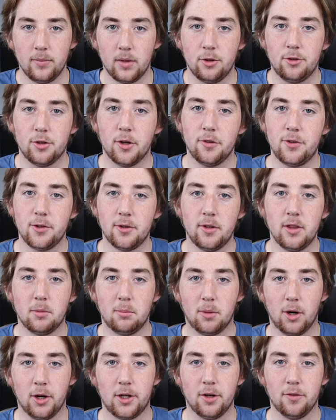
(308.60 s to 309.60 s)
So if you're in the
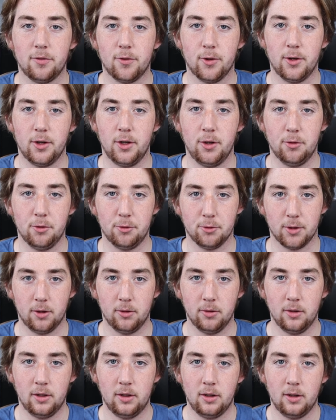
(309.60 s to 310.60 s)
market for a new
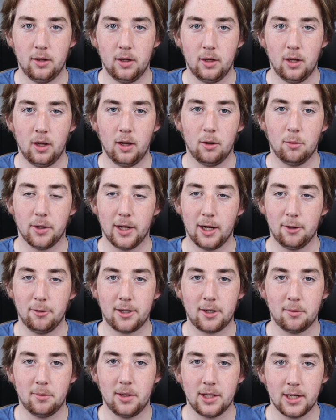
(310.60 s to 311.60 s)
drone, would I
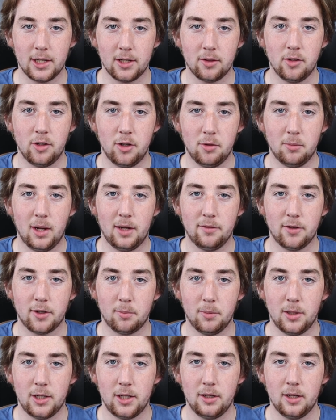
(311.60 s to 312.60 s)
recommend getting the new Mavic
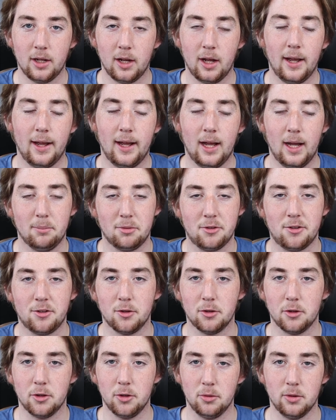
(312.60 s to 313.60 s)
Mini?
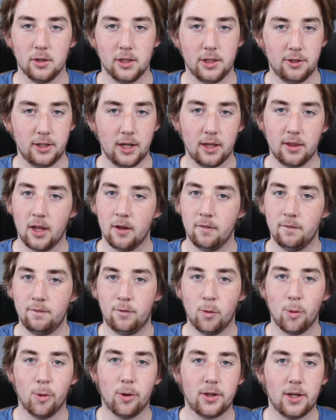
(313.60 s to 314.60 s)
Absolutely. You get that
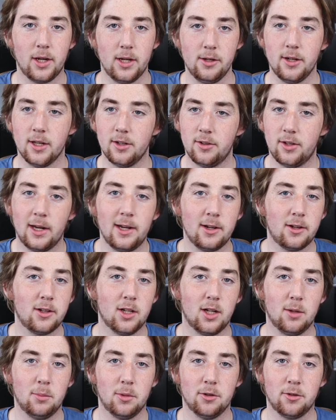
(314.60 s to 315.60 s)
4K, you get 10
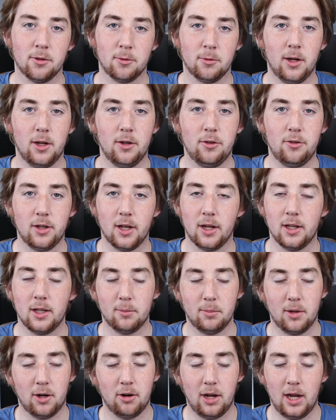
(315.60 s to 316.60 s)
kilometers of range, you get
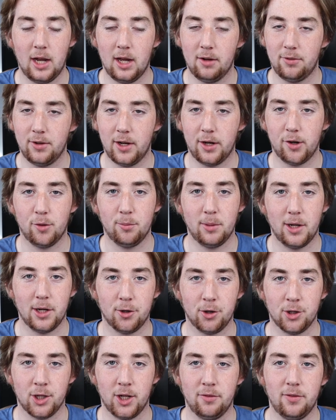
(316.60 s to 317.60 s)
about half an hour of
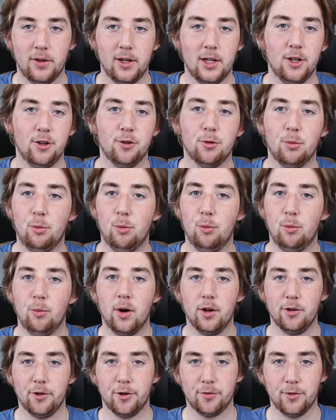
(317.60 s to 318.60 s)
battery life. It is
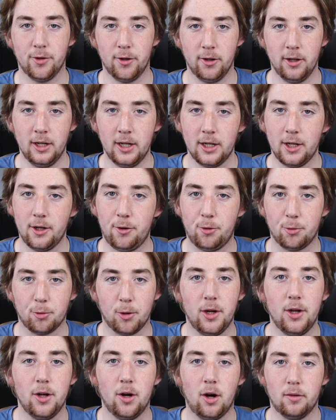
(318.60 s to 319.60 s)
wonderful.
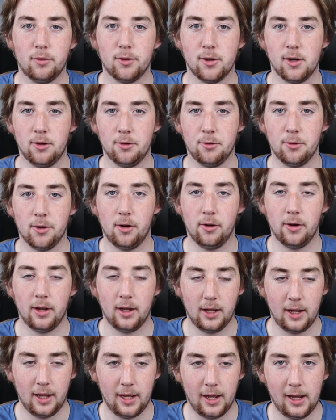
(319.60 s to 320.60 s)
Great overall drone,
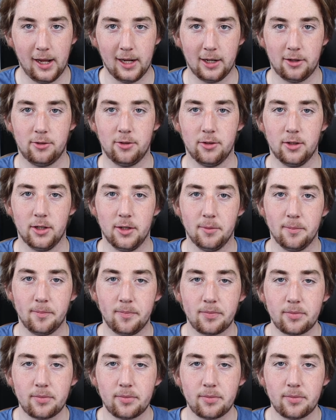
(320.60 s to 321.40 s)
excellent.